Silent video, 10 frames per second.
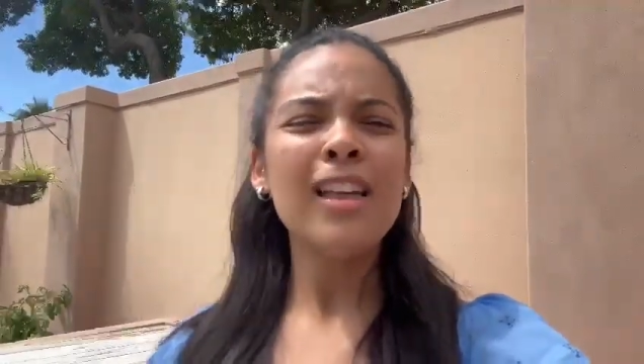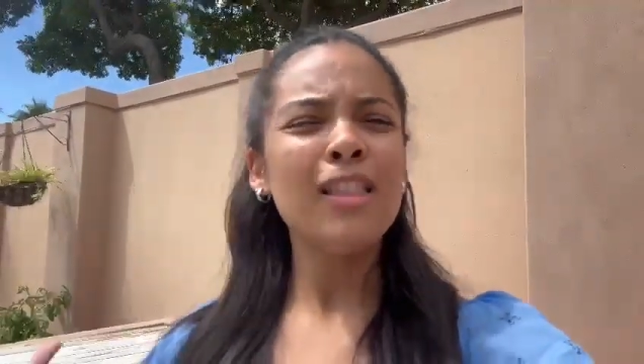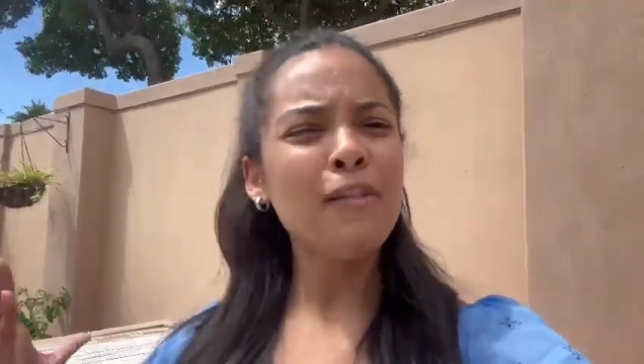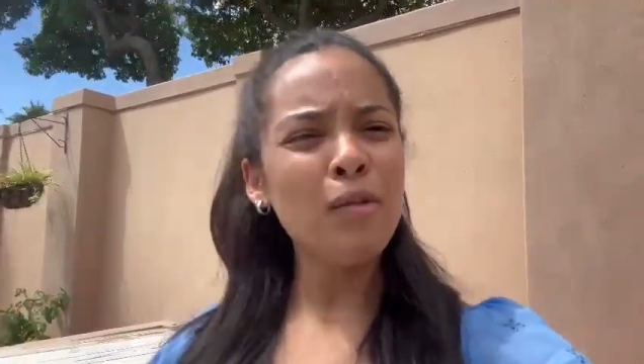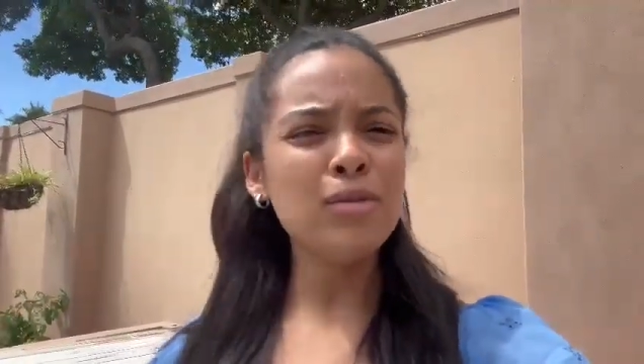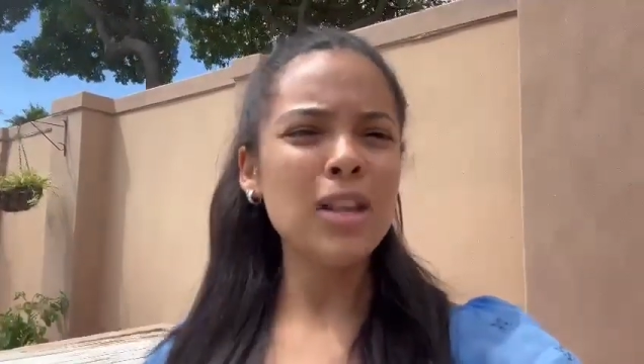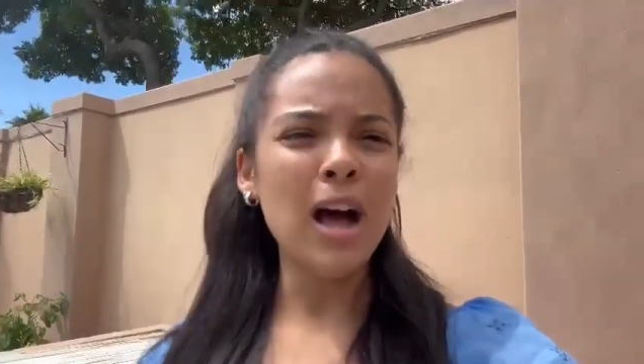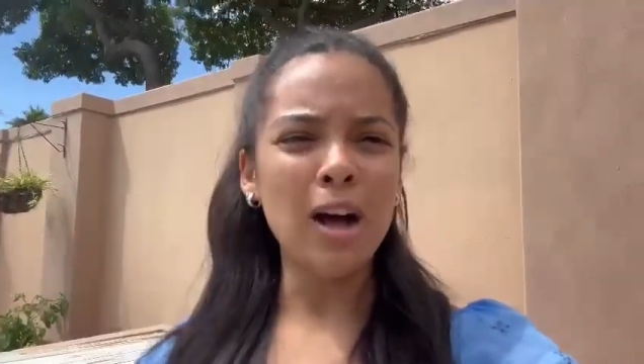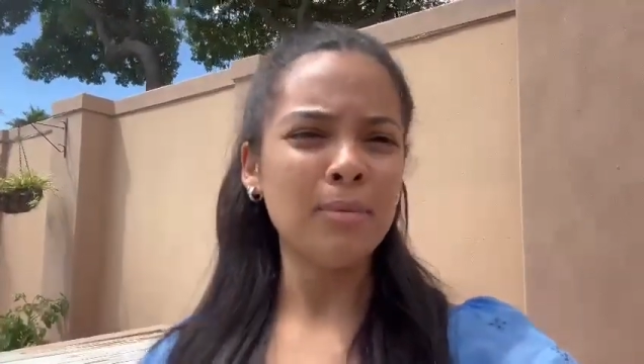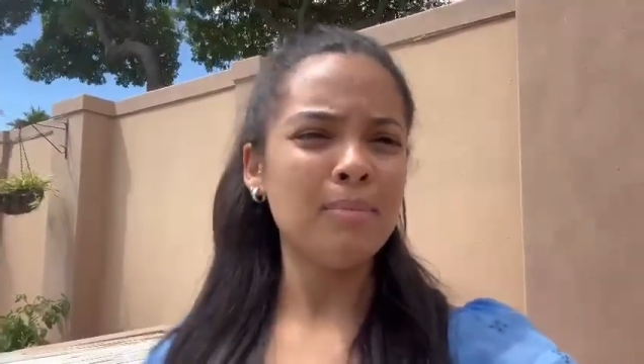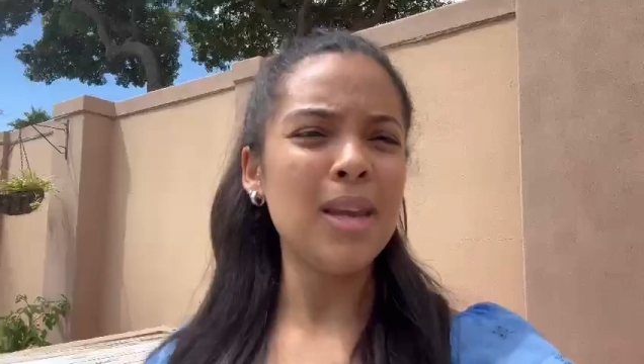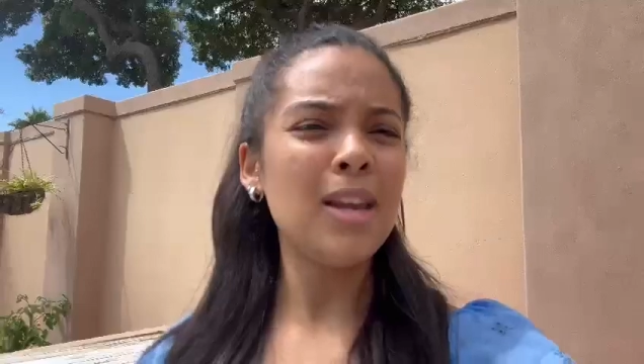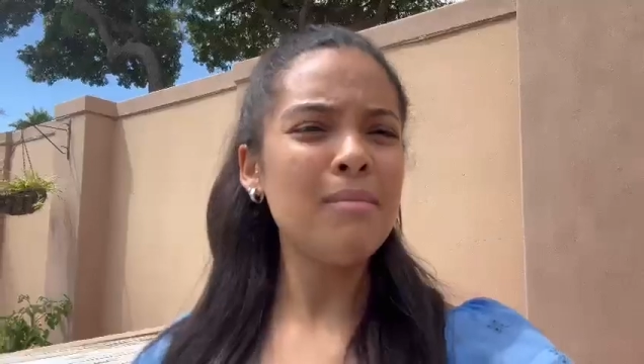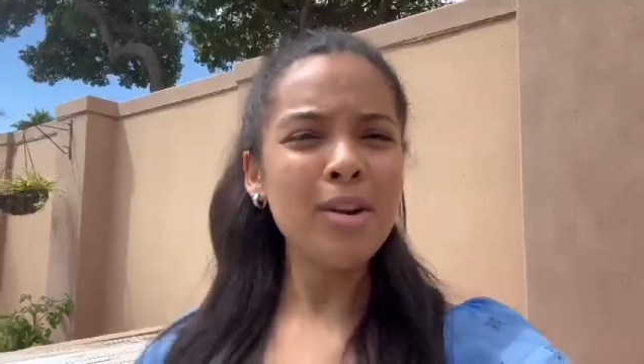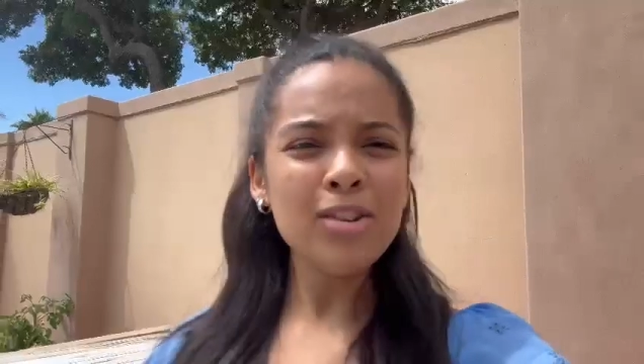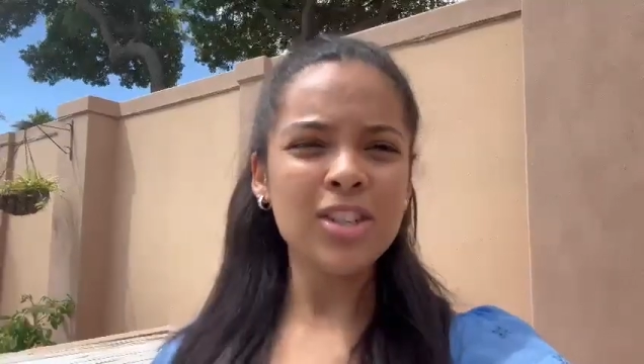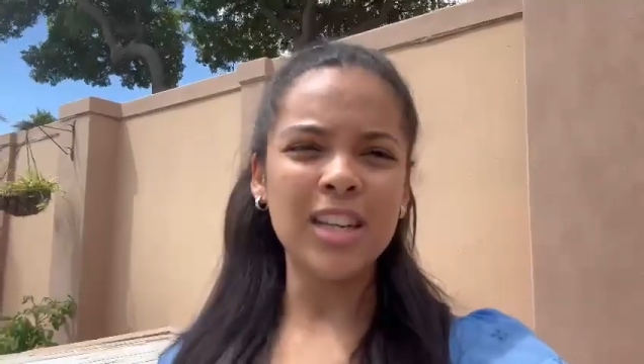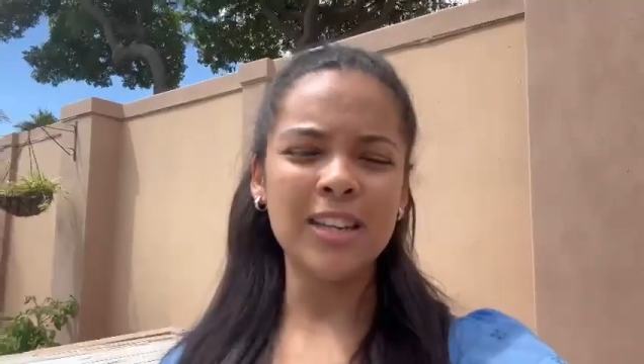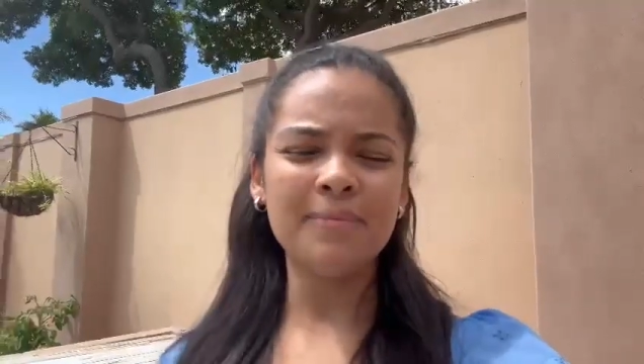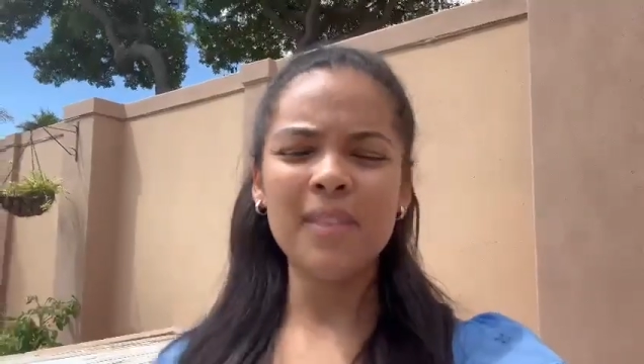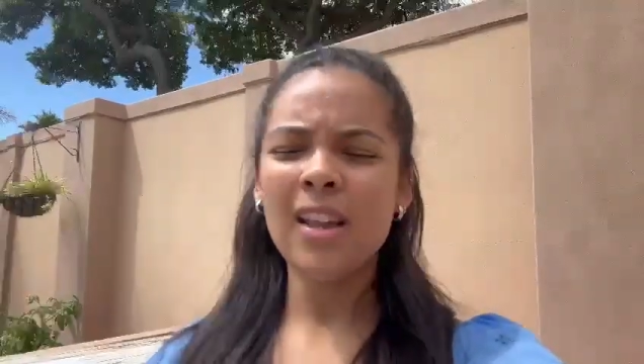they've also helped me emotionally.